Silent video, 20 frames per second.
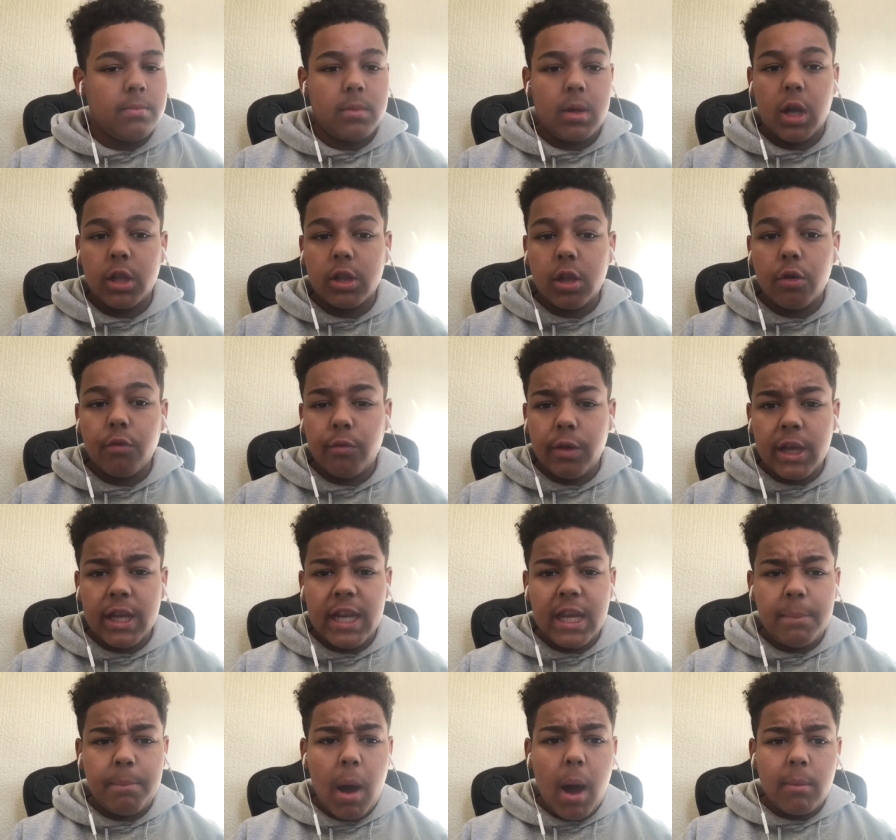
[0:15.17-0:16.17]
I don't
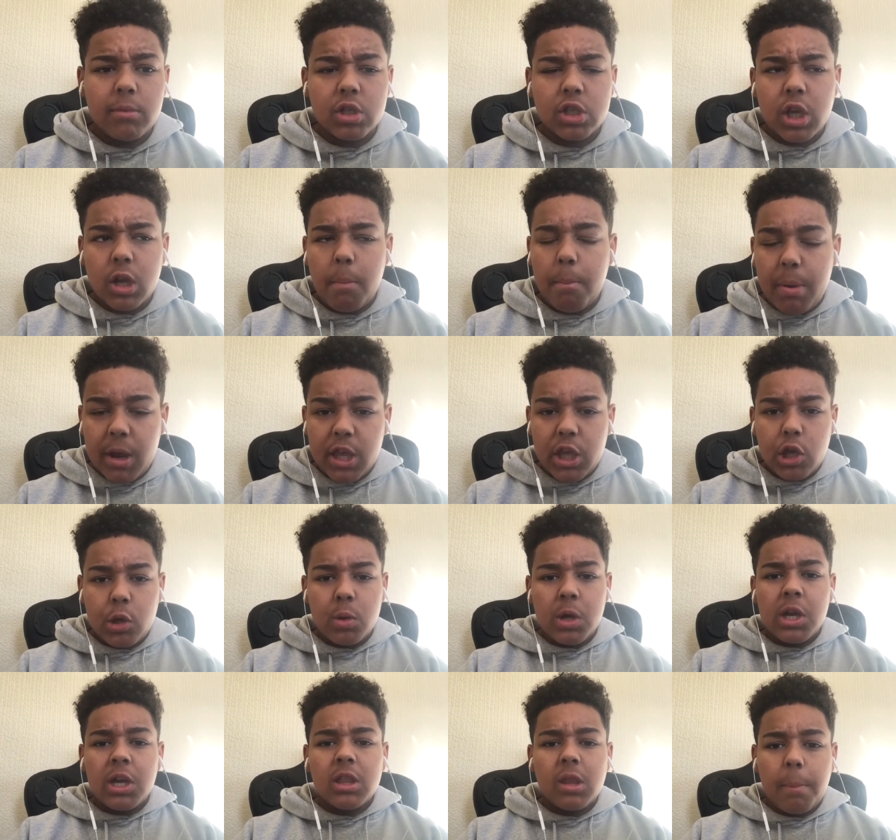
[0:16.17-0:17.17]
really, but I'm just going to bring
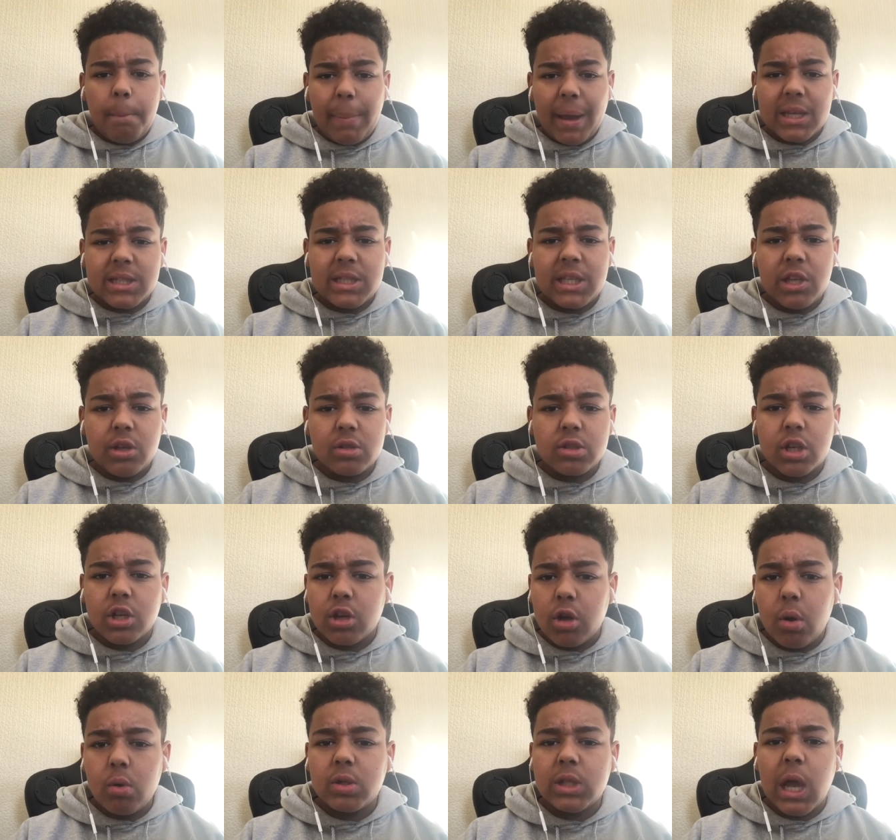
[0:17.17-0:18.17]
you the best deals that
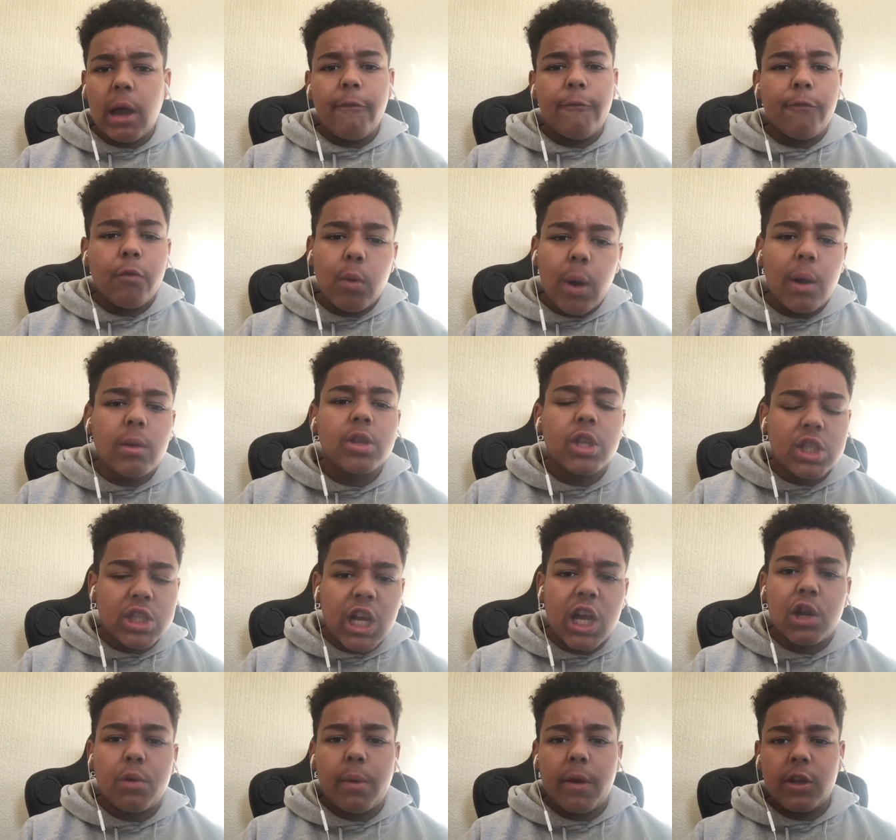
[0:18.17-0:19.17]
go down throughout the
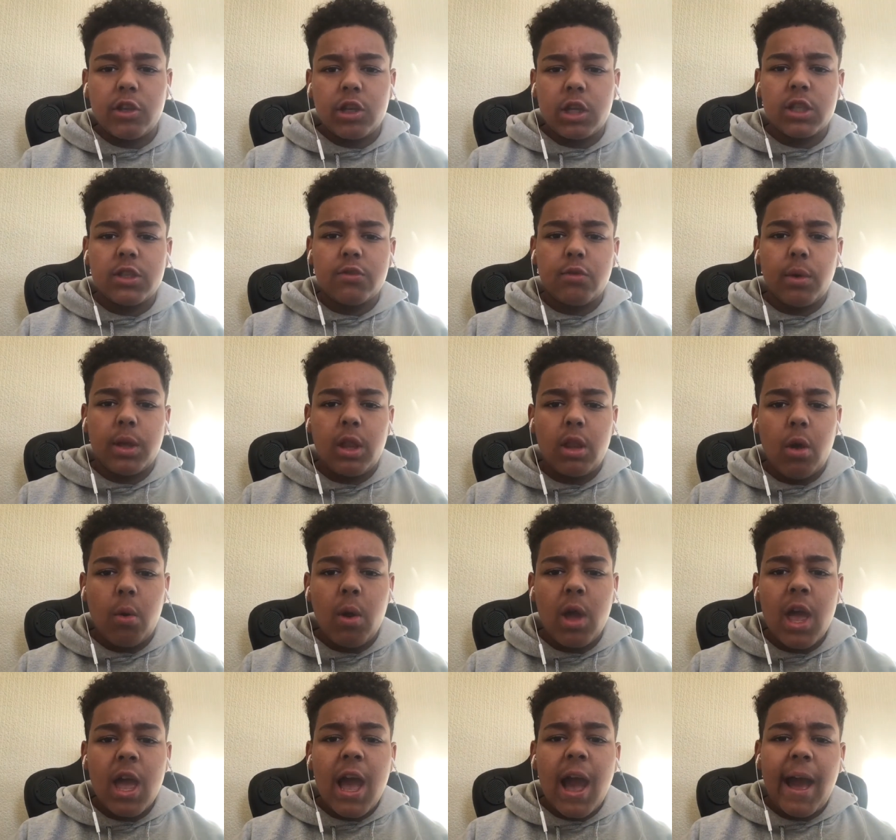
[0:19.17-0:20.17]
January transfer window
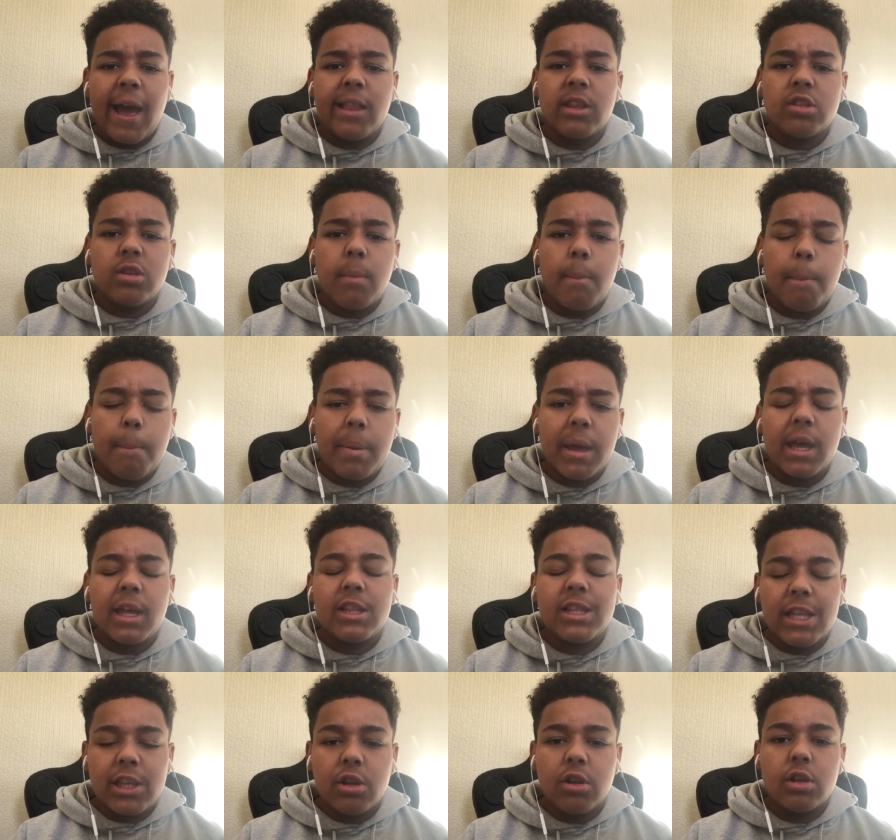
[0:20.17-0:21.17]
and some
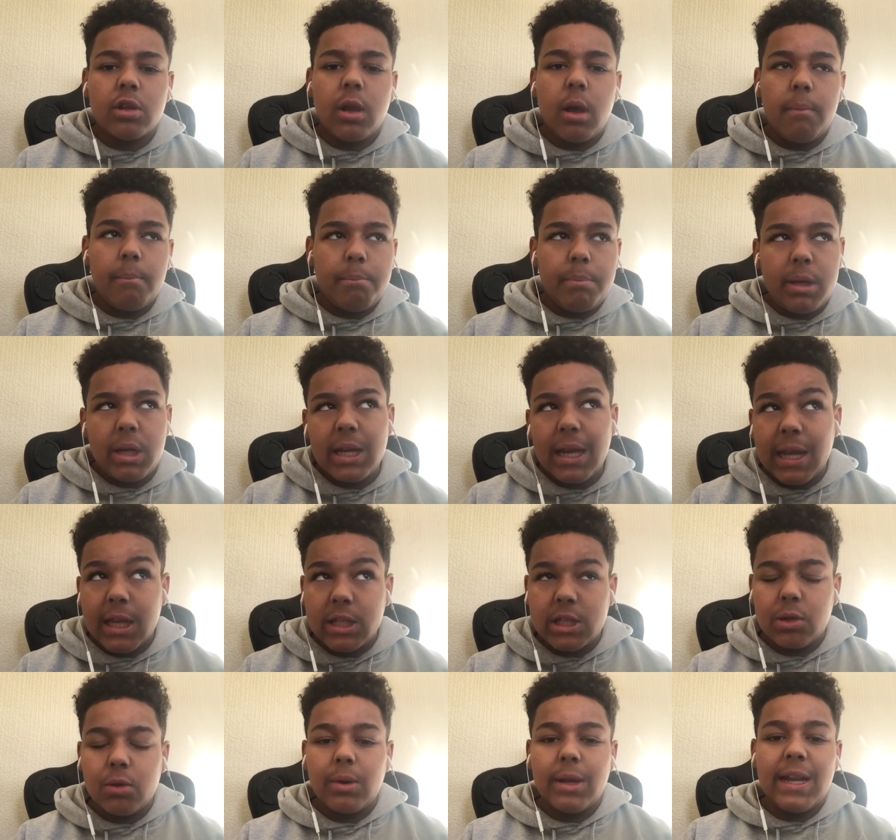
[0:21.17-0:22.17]
big deal um,
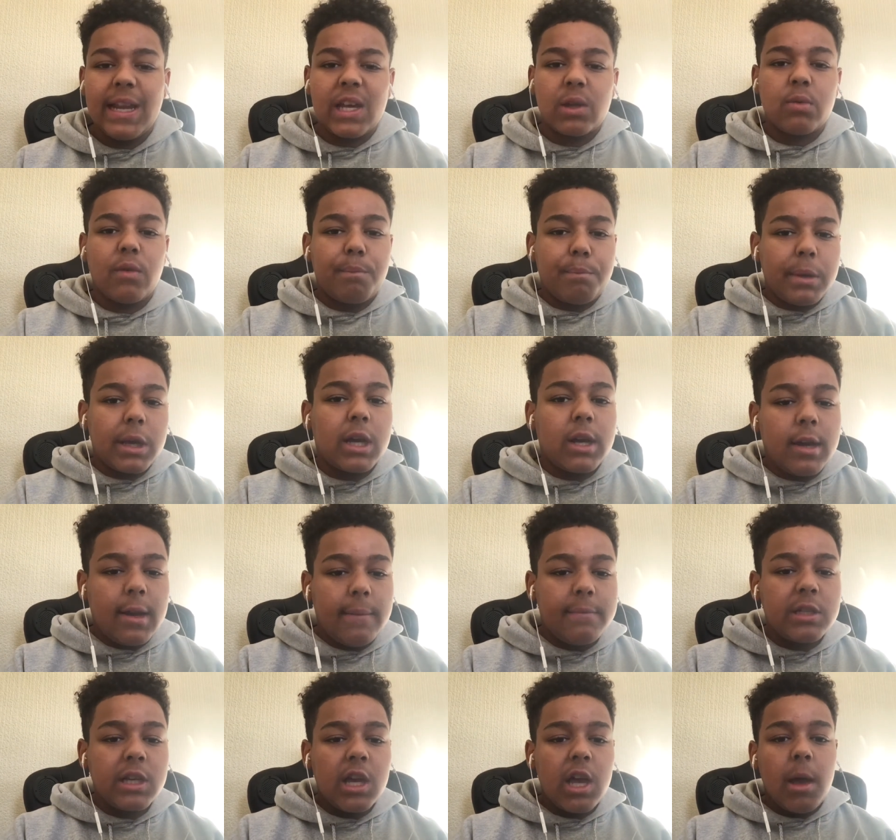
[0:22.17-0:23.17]
players who are linked with big
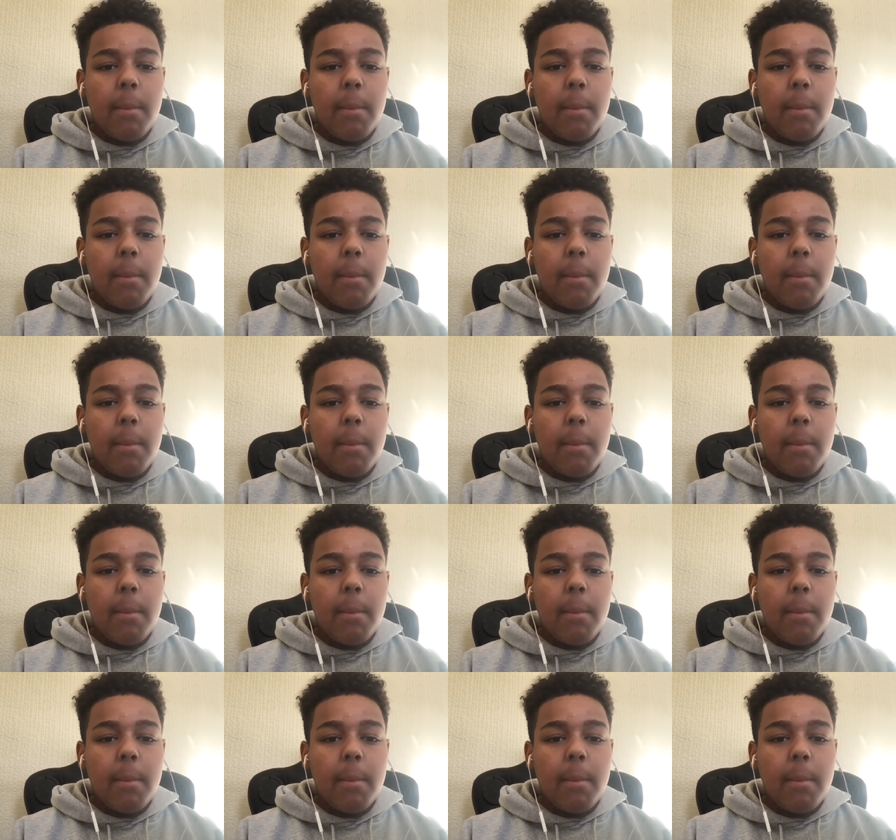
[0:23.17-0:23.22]
clubs,